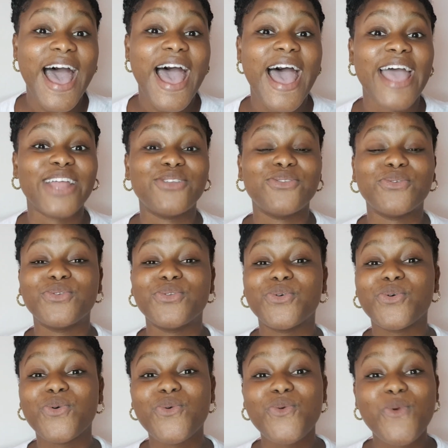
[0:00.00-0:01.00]
I don't
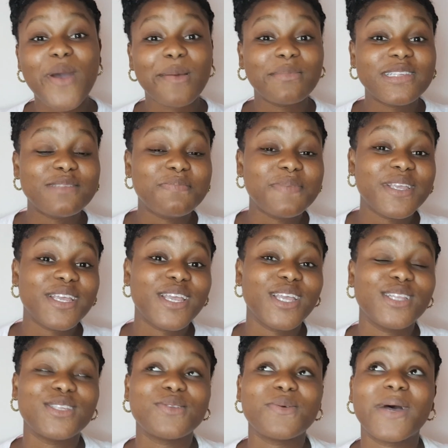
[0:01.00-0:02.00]
know who I'm
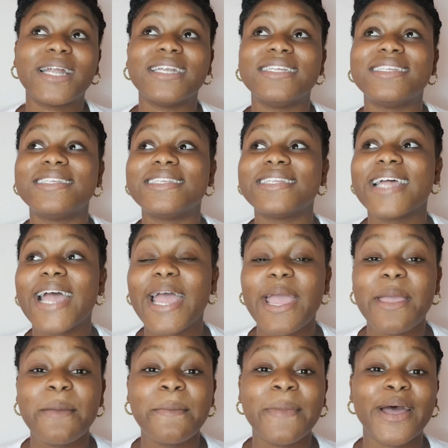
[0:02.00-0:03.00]
speaking to at this
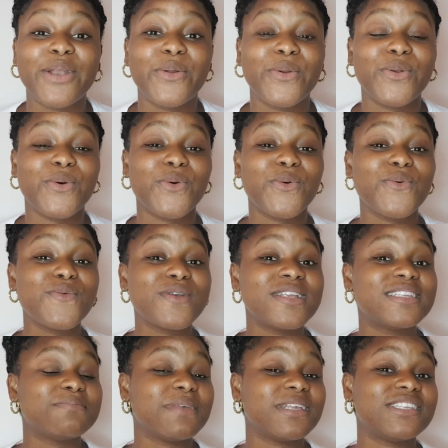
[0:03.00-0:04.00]
time. I don't know who
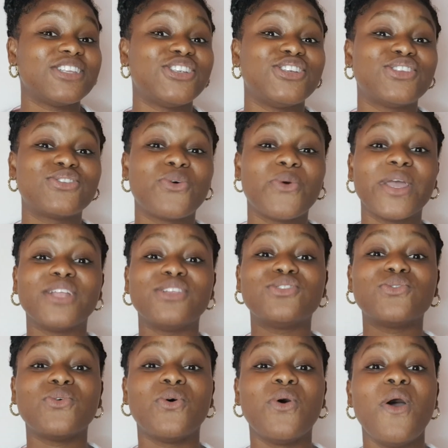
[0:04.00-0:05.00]
this message is going
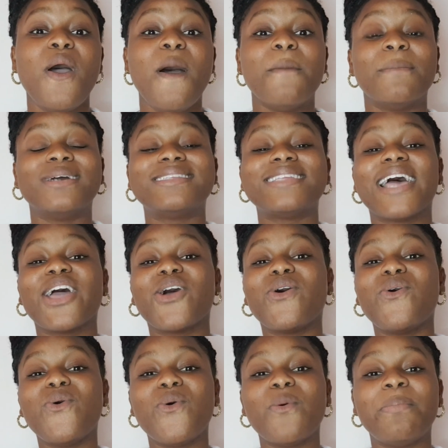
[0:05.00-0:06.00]
to, but I
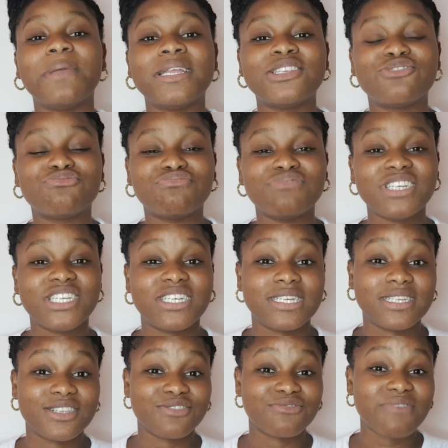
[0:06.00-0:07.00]
hope it
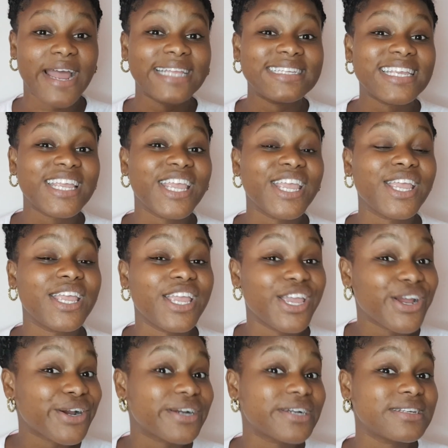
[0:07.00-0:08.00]
reaches the right
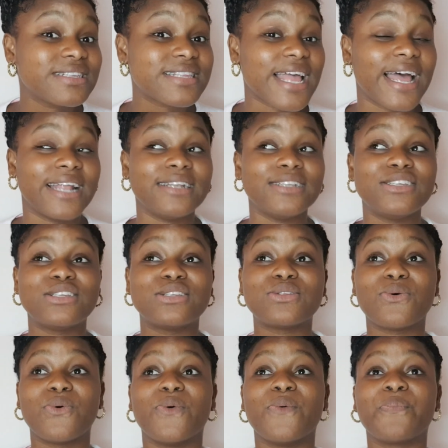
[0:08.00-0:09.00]
ears, and
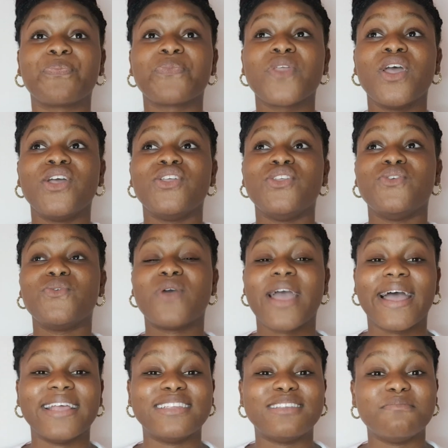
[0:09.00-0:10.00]
so you
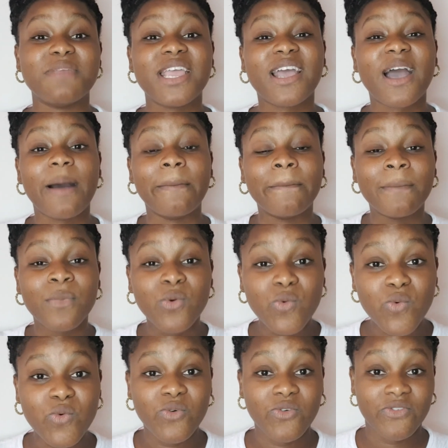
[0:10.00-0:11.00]
guys make a
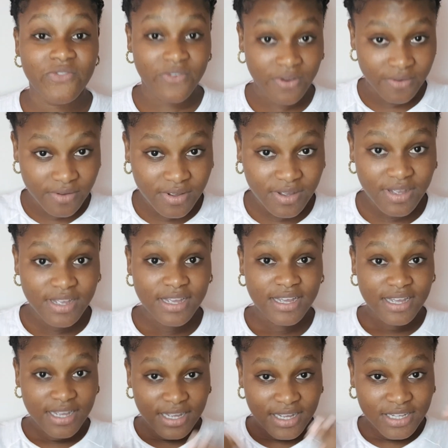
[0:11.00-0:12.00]
move
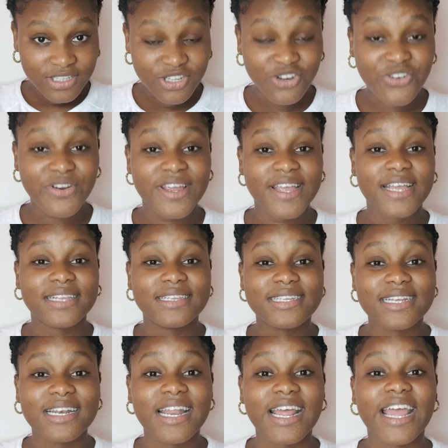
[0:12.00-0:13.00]
to
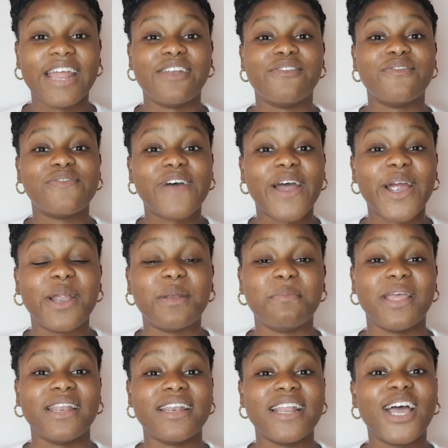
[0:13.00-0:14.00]
creating the
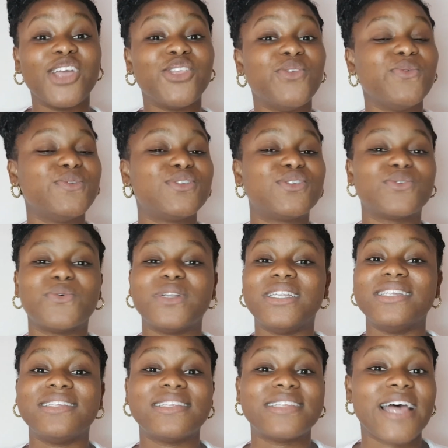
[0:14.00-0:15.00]
environment that you so
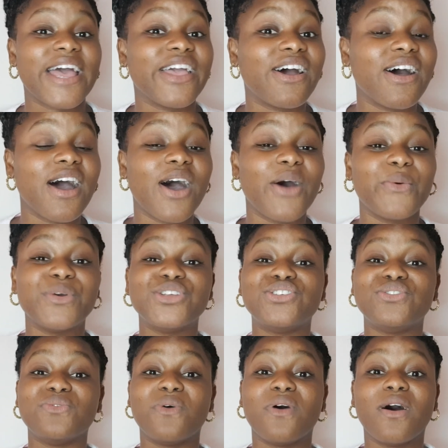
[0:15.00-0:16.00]
desire. I
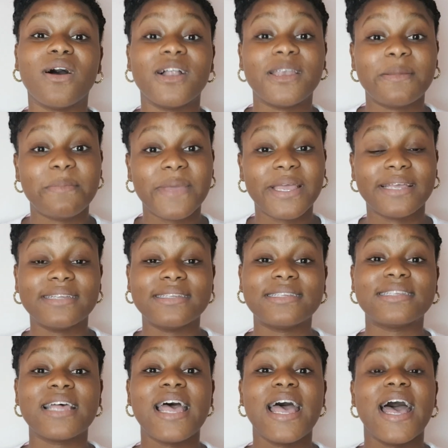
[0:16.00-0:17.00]
wish you all the best,
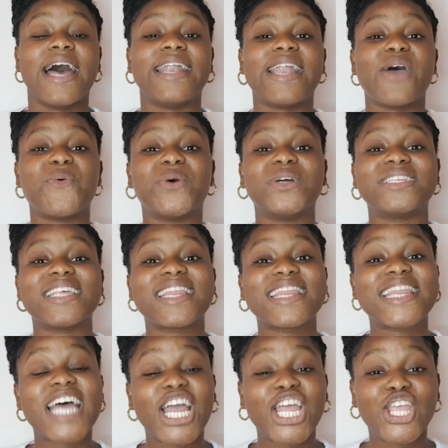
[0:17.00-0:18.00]
and I want to
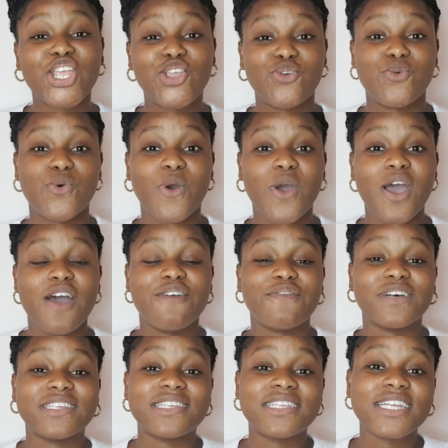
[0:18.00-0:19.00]
thank you
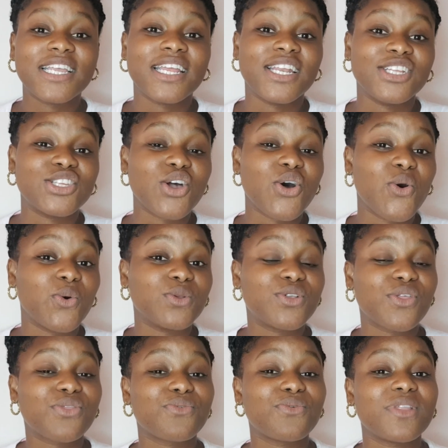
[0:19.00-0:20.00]
for sticking it out
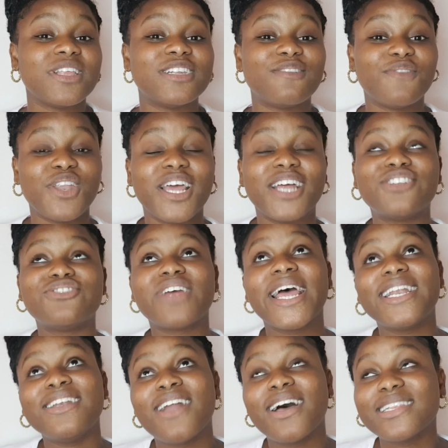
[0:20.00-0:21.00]
through this video. I
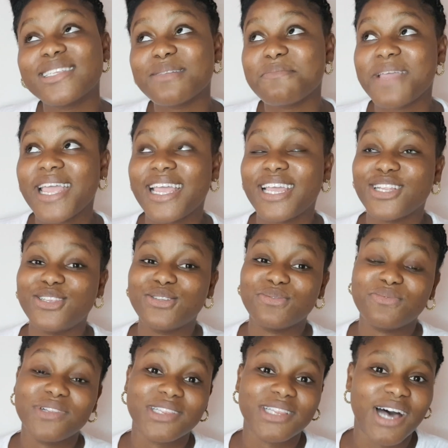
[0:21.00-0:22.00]
tried not to make it
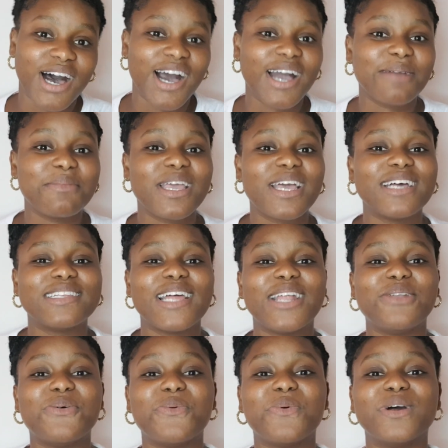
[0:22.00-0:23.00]
too long because I
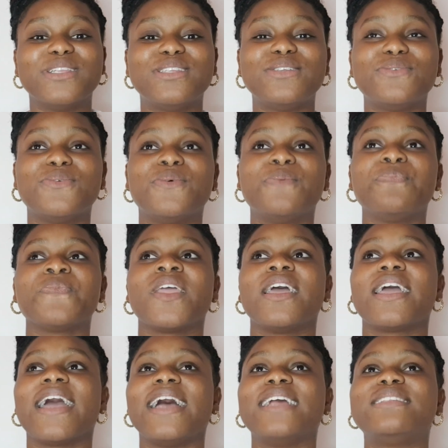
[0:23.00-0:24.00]
don't want you
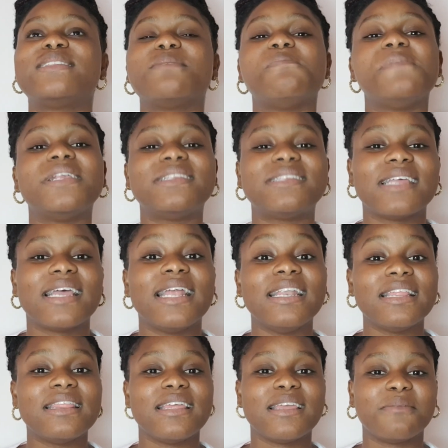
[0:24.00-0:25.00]
guys to miss
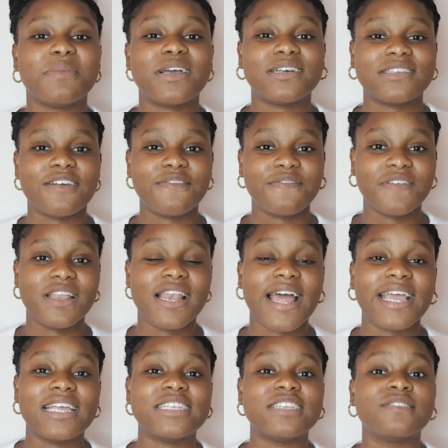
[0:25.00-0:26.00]
anything, because I feel
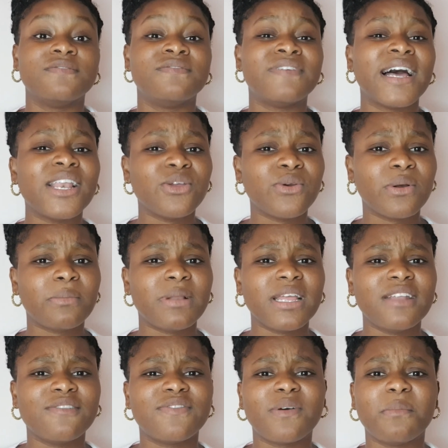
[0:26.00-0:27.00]
like it's valuable
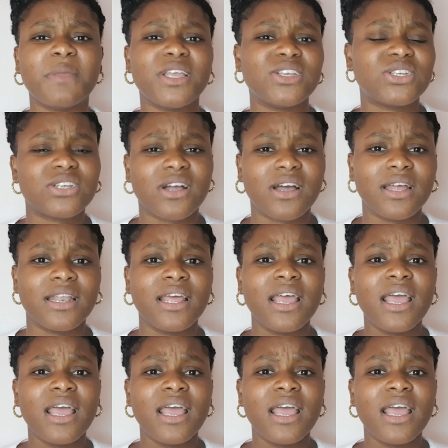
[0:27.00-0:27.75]
information.